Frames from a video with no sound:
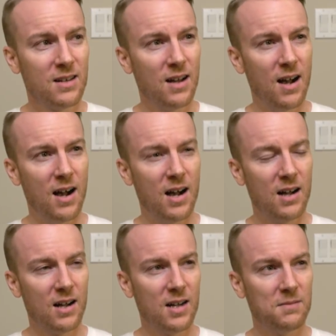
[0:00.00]

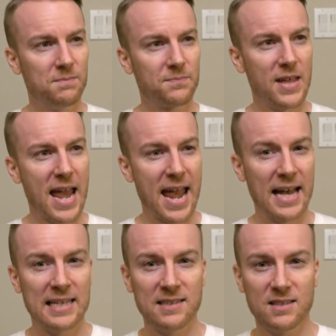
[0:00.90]

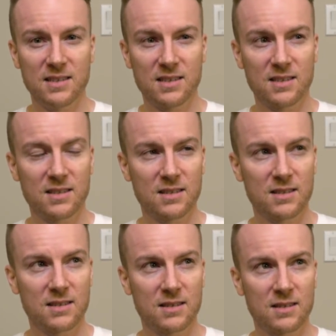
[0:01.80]
And
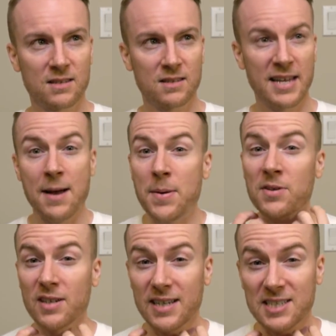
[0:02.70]
yeah, maybe
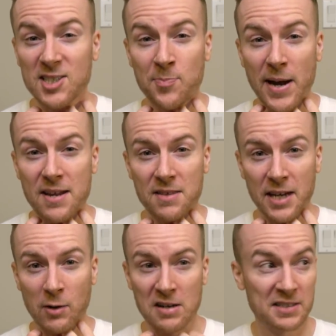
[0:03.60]
he's got like a spike
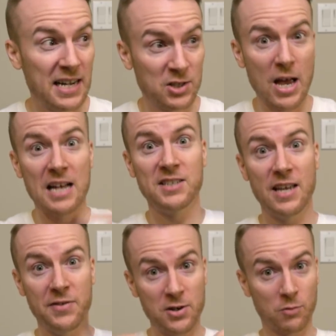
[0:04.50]
thing around his neck. So
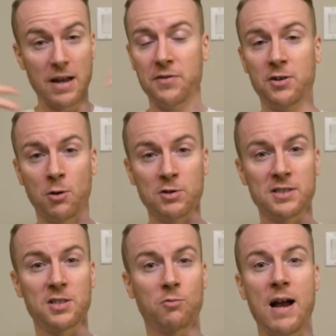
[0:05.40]
if he grows
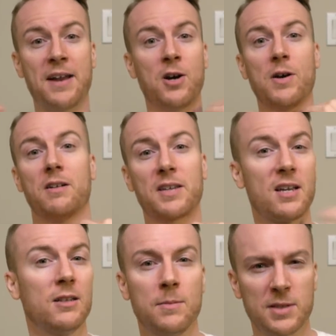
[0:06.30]
into Rhino, it'll
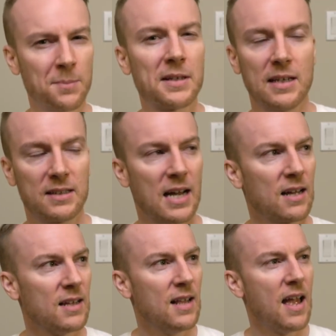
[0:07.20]
kill him, something like
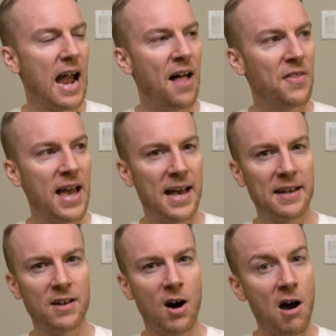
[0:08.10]
that. And
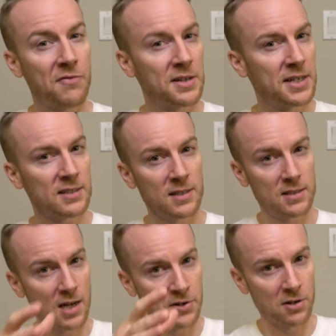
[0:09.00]
then off in the
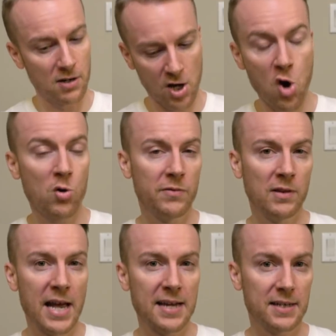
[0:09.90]
distance, under a cone of
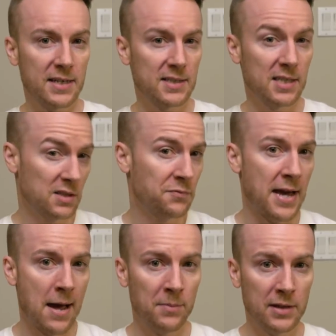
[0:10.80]
light, is his
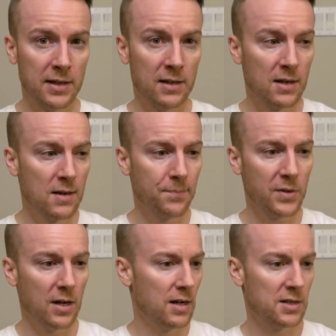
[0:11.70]
family,
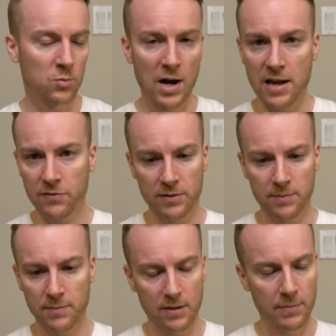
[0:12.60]
his wife
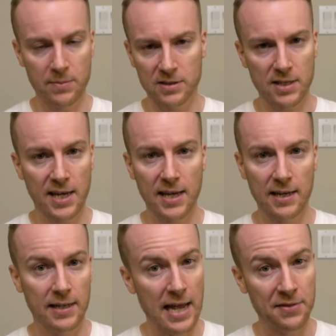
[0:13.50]
and maybe his
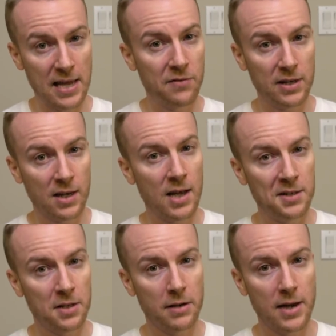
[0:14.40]
kid, and they have like a
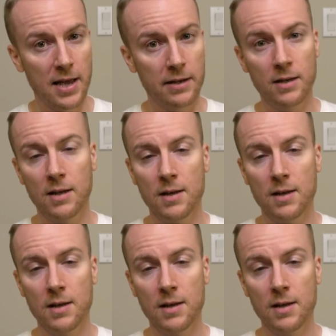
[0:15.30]
gun to their head.